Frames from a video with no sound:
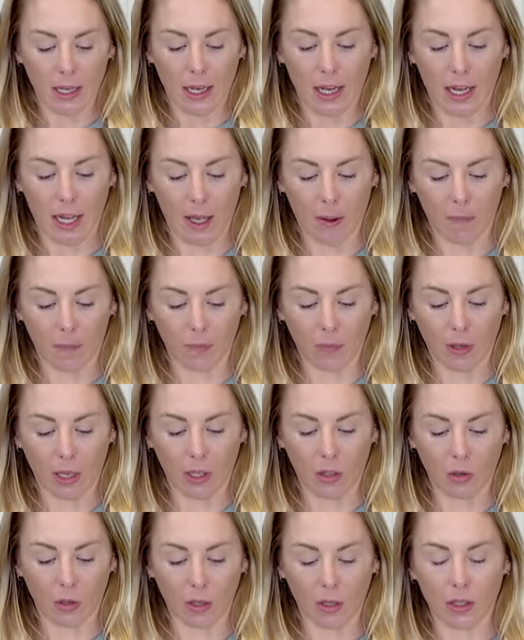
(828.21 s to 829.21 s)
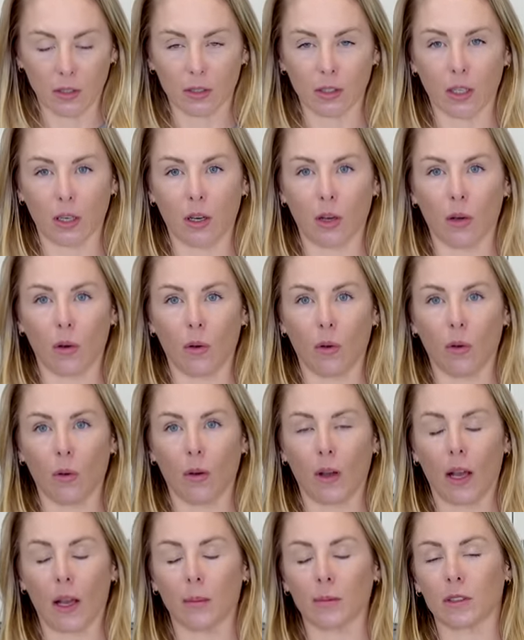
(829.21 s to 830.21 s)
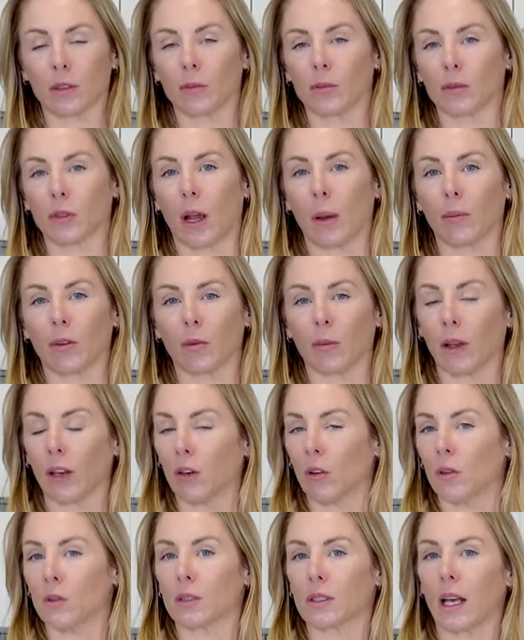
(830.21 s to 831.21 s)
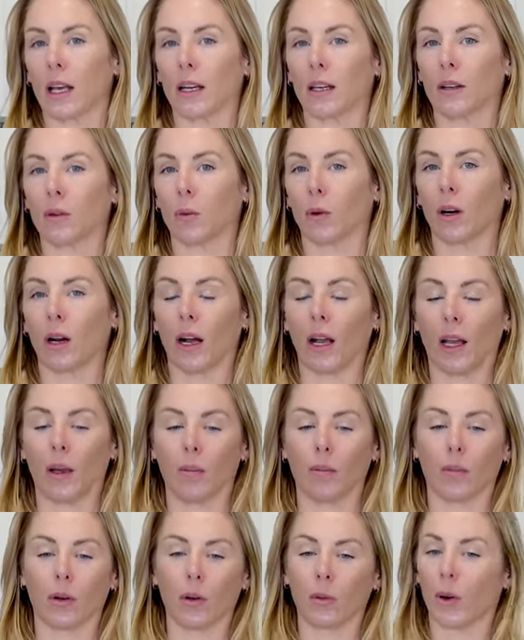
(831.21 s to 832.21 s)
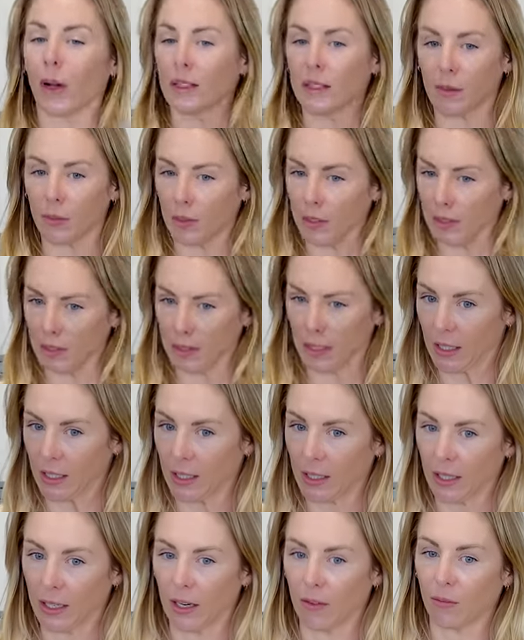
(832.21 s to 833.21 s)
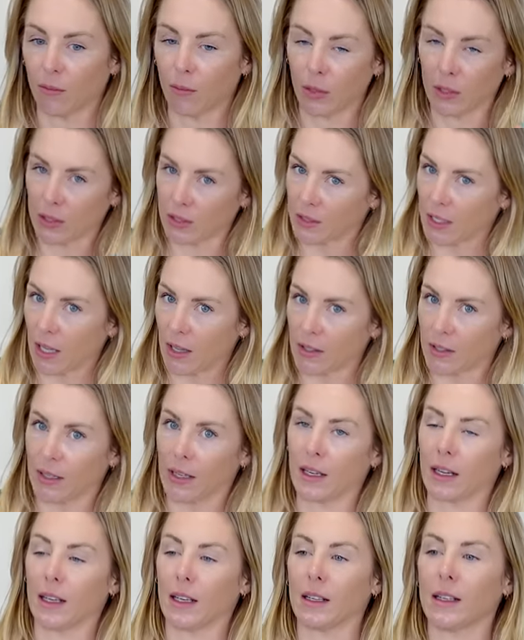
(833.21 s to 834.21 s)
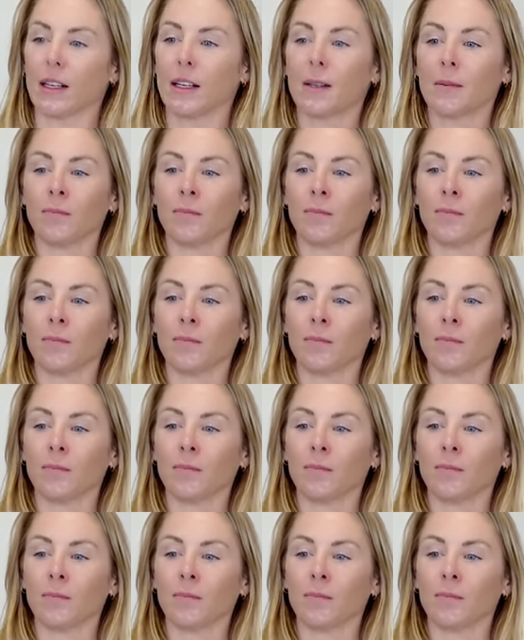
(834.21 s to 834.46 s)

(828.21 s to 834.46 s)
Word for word: Um, and you can also um, subscribe to my newsletter where I put recipes in it and I put the salad in it.